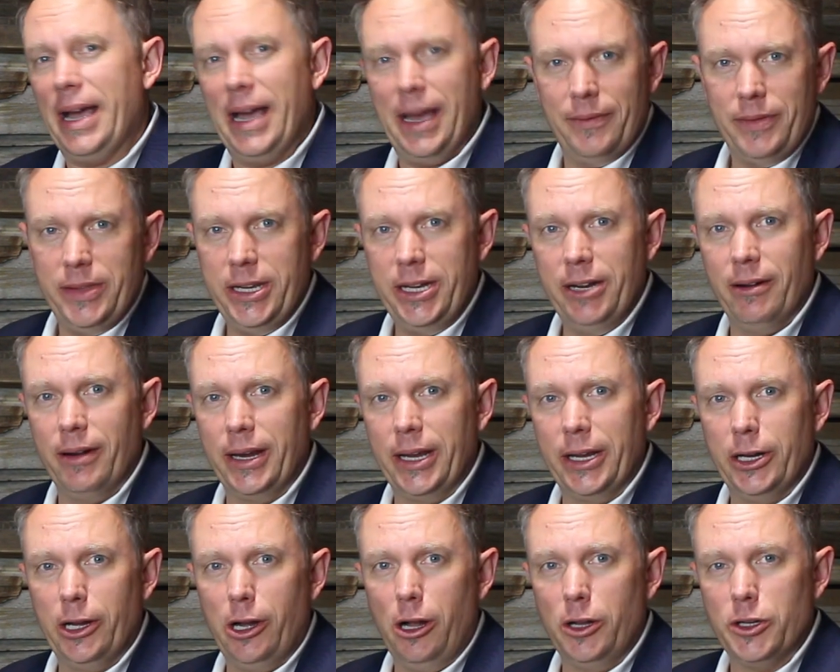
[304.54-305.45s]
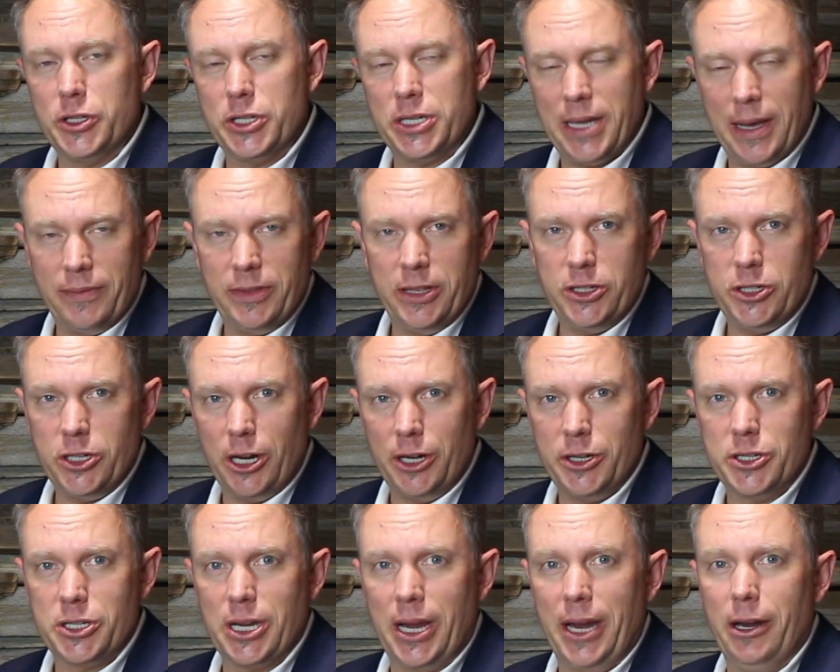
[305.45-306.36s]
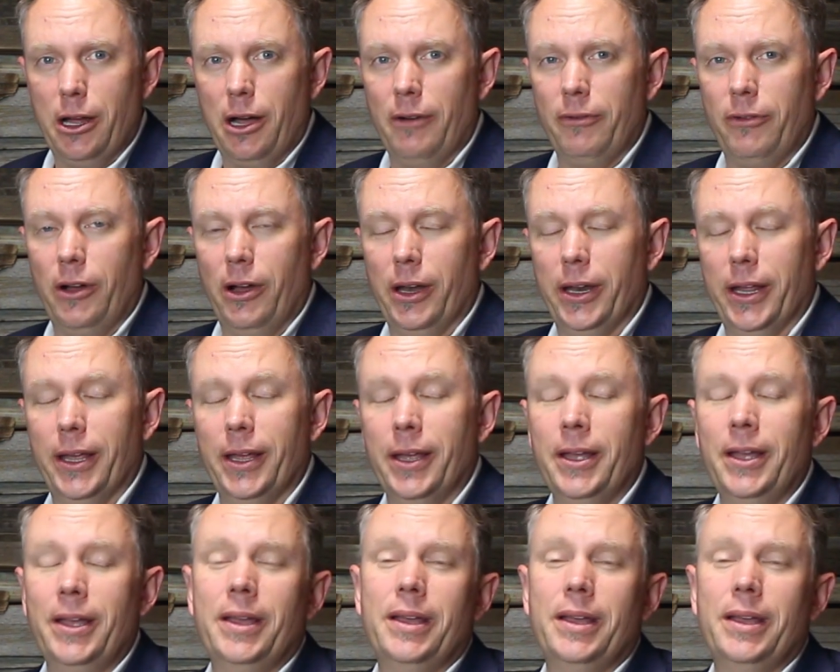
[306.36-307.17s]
have the hearing at all, just have the judge sign off on it.